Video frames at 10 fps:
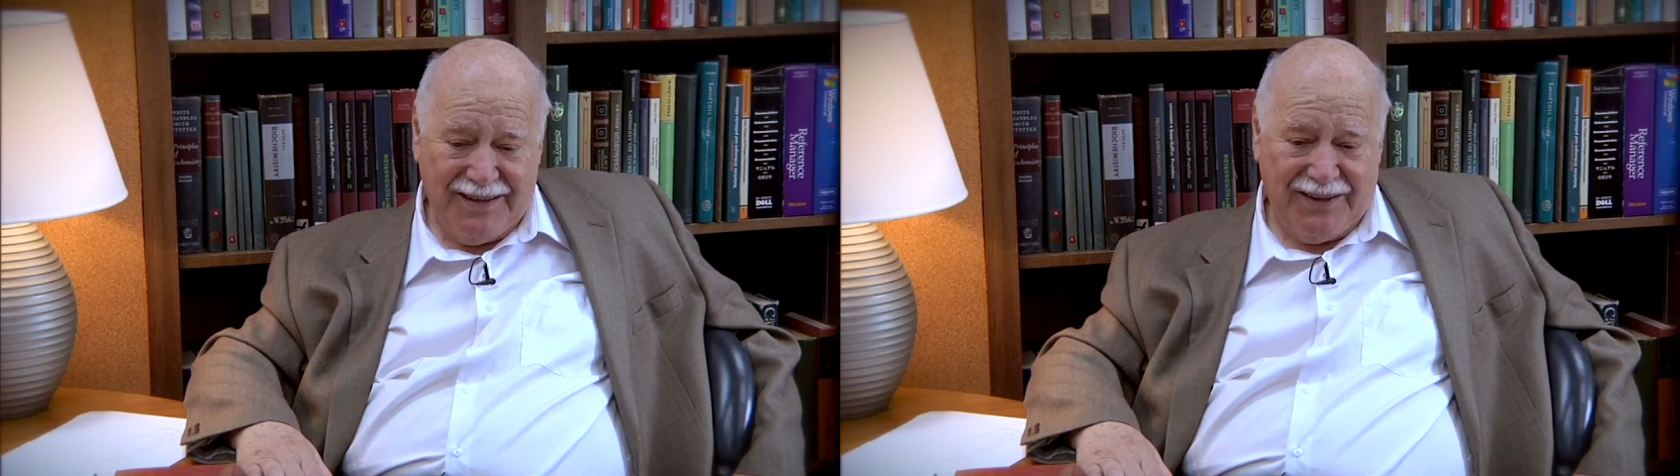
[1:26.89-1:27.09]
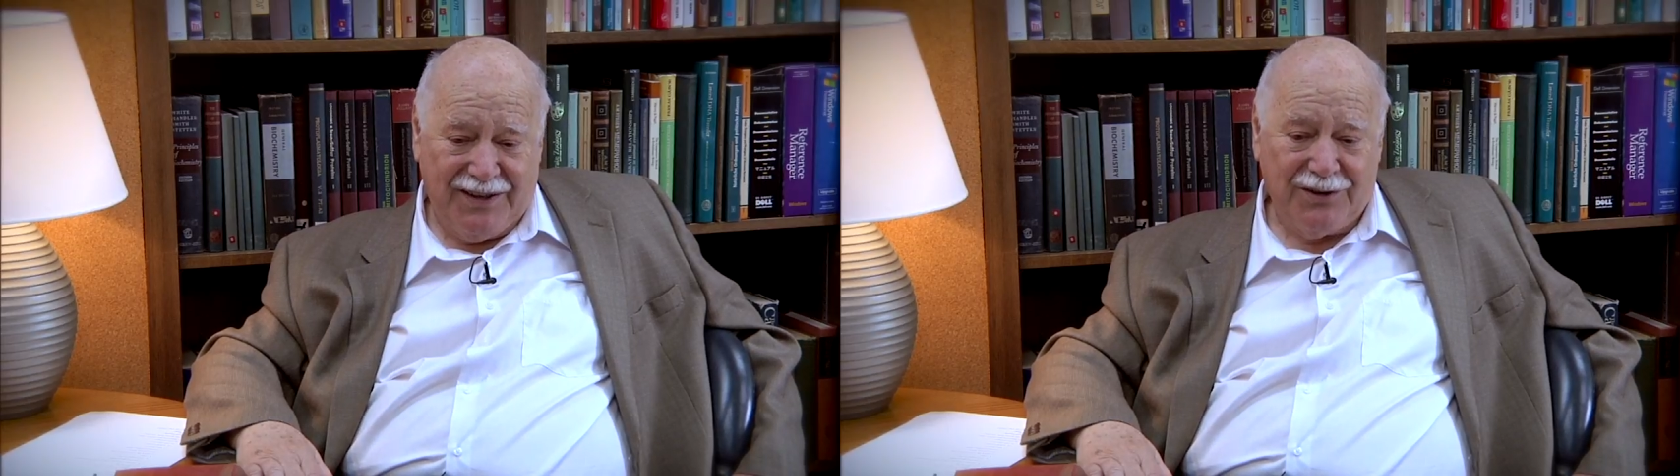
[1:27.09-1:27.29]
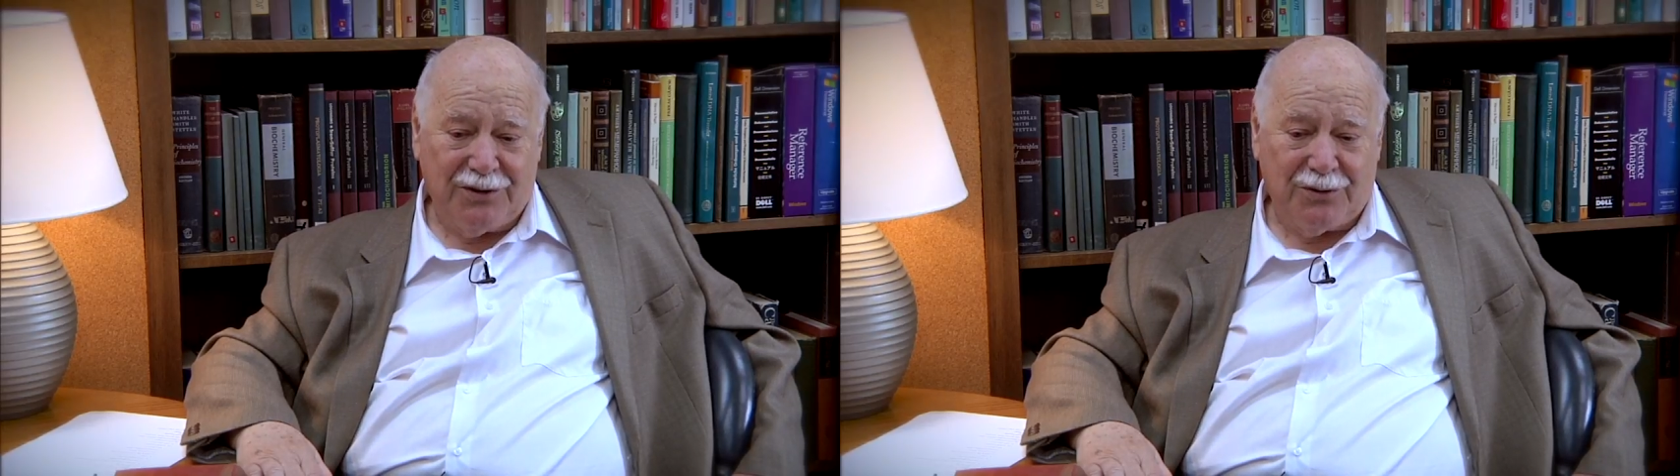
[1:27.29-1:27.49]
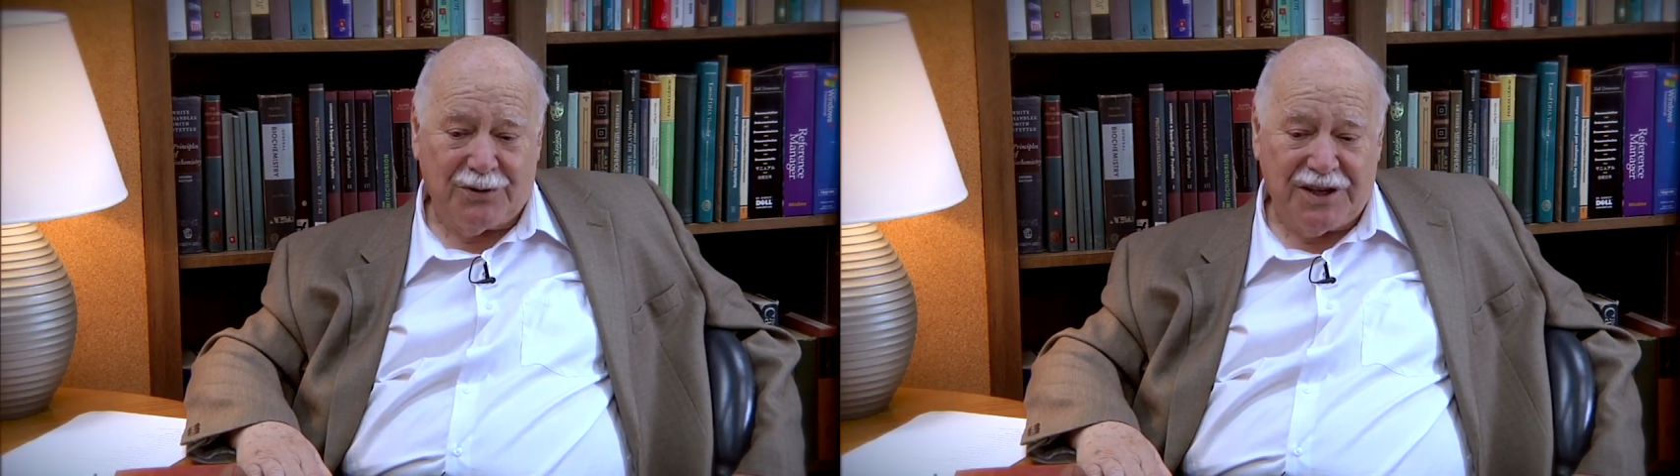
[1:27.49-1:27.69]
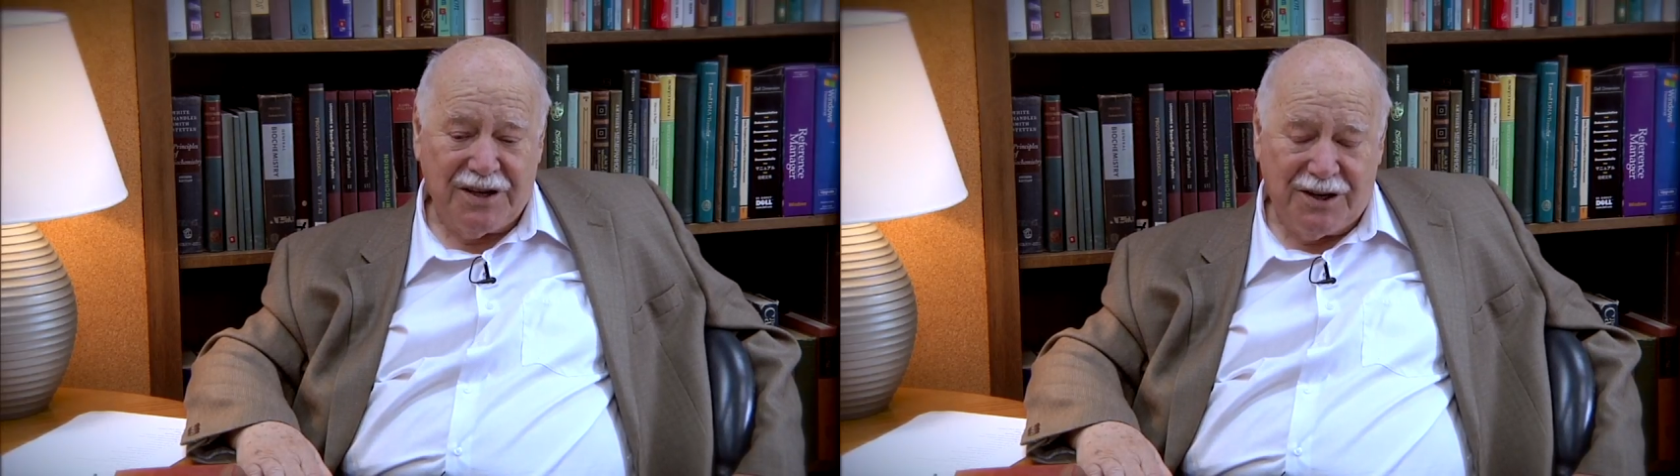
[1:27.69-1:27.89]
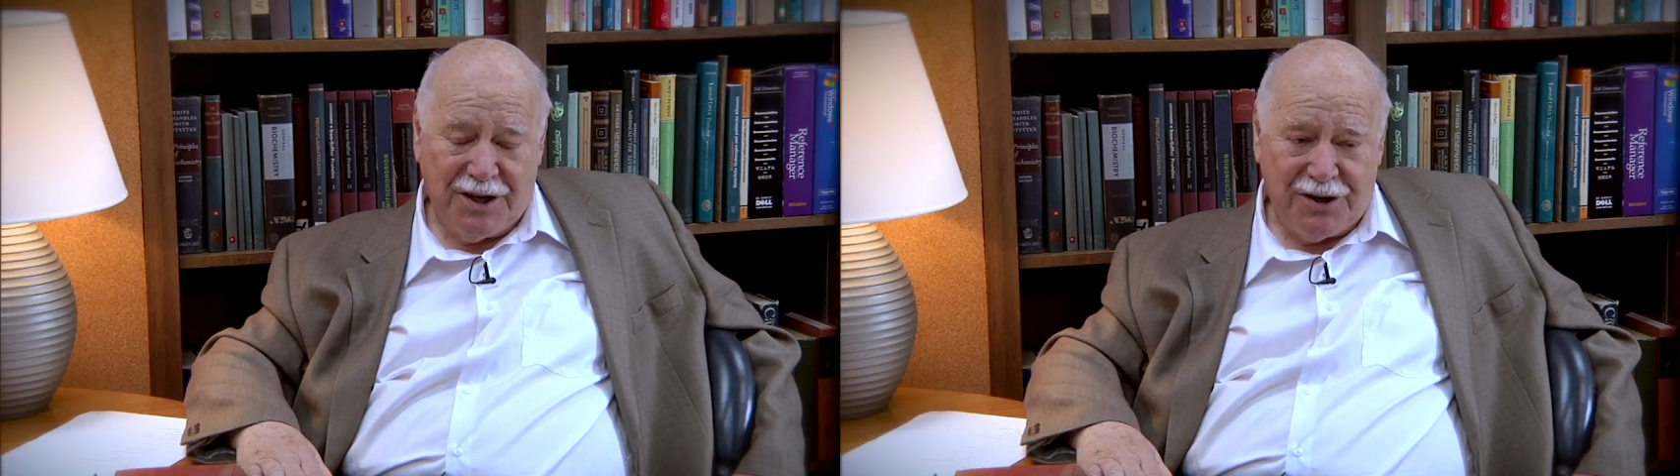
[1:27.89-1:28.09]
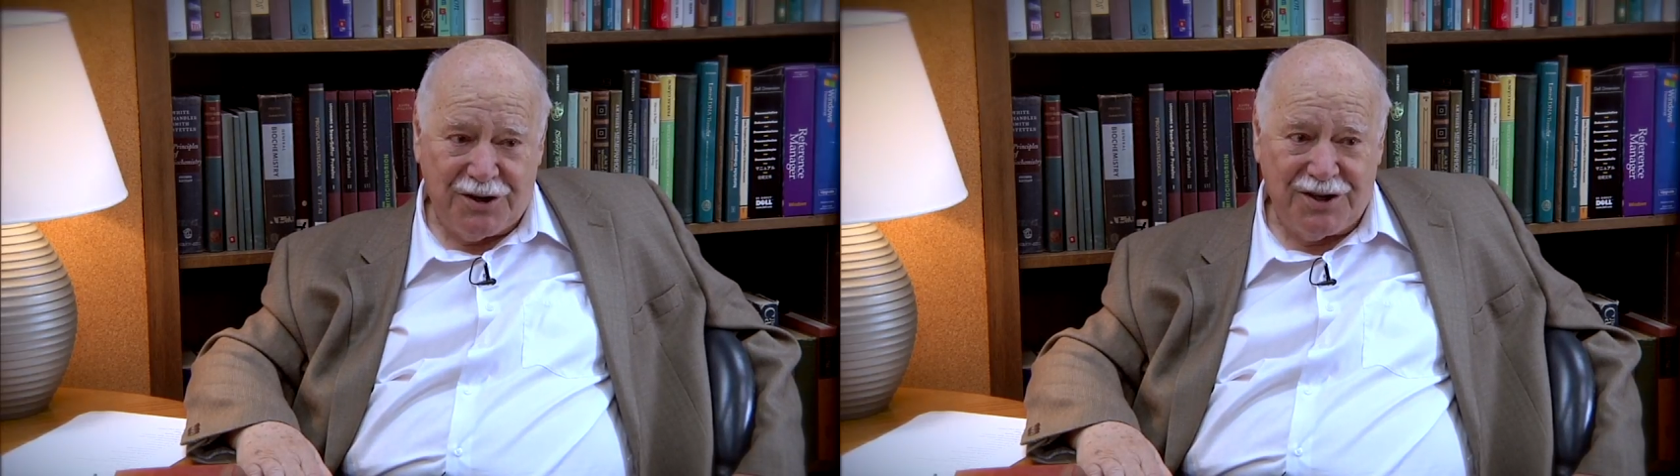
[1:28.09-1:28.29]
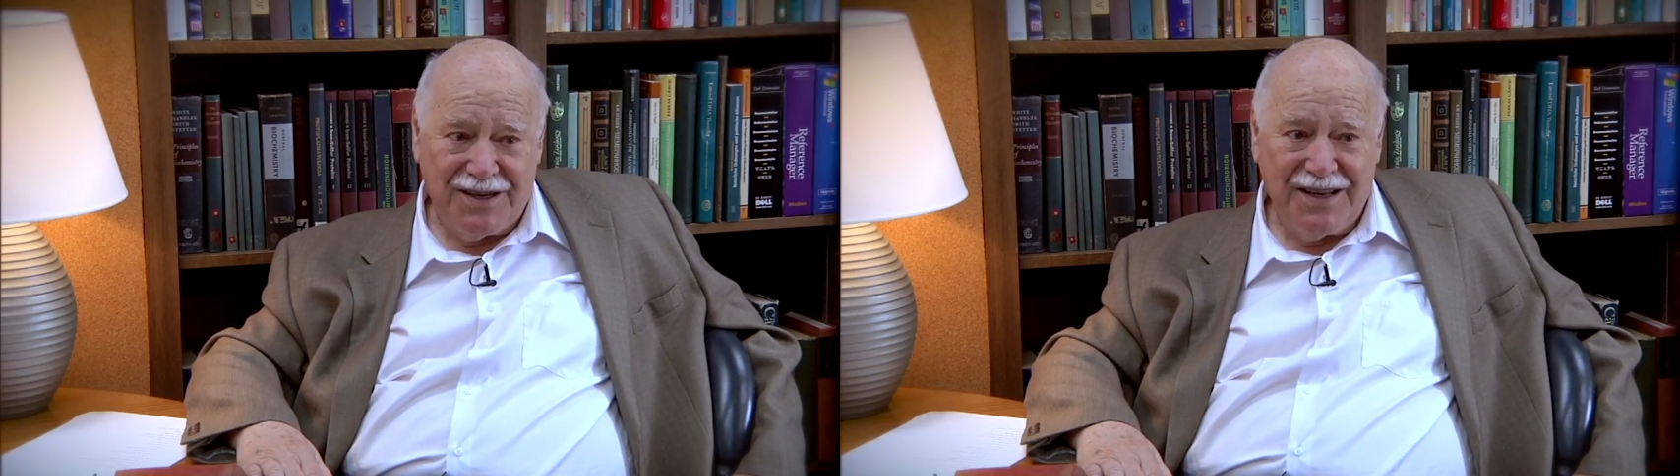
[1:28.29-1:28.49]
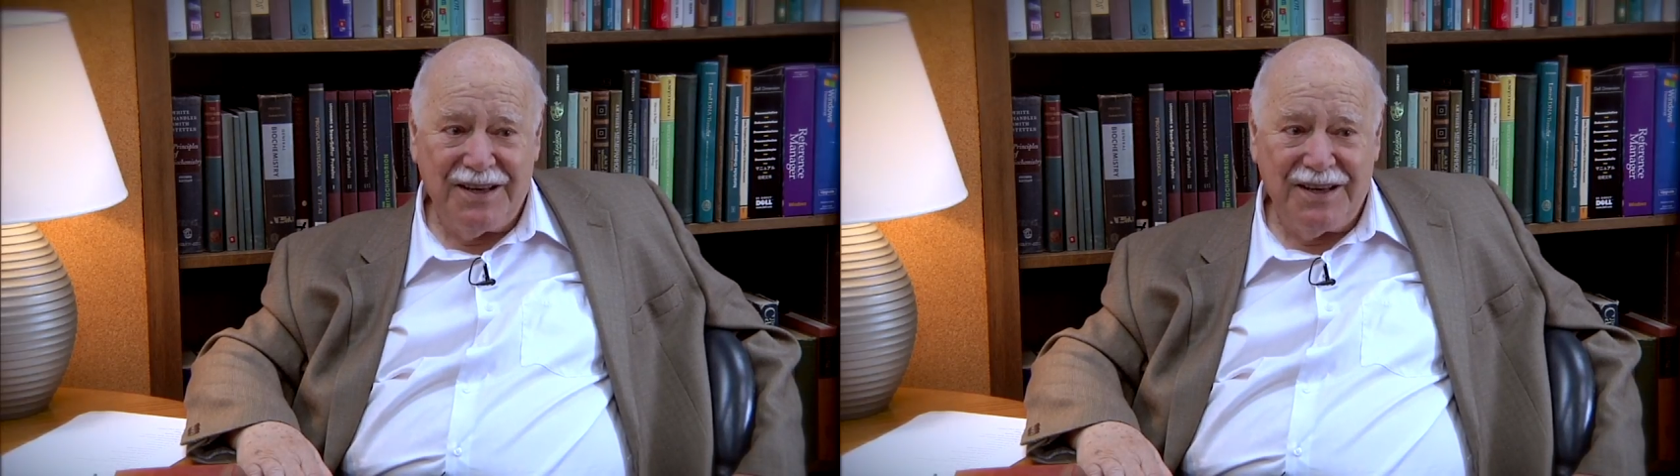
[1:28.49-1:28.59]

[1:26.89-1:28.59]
into English